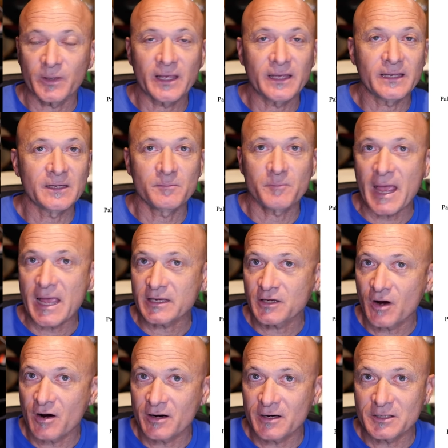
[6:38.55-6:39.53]
played in
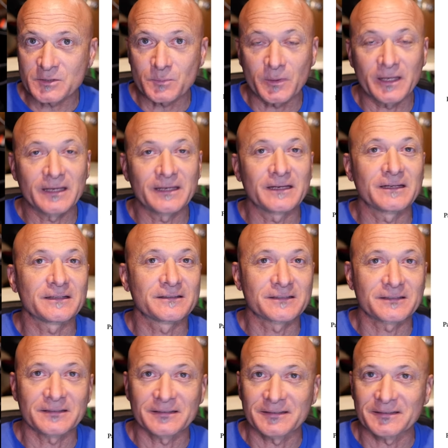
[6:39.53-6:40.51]
backyards, played
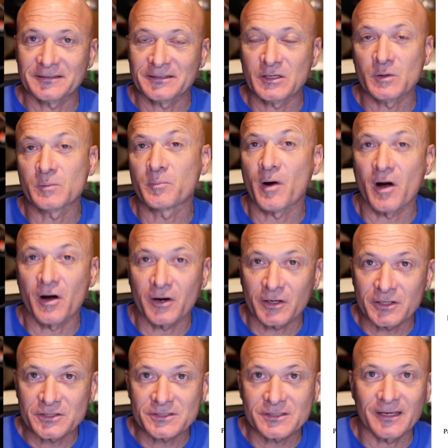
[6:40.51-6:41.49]
at uh, you know in
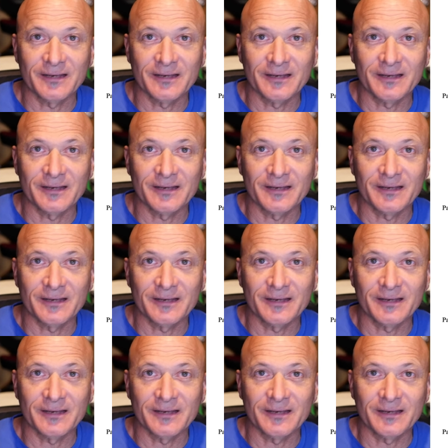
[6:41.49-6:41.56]
parks,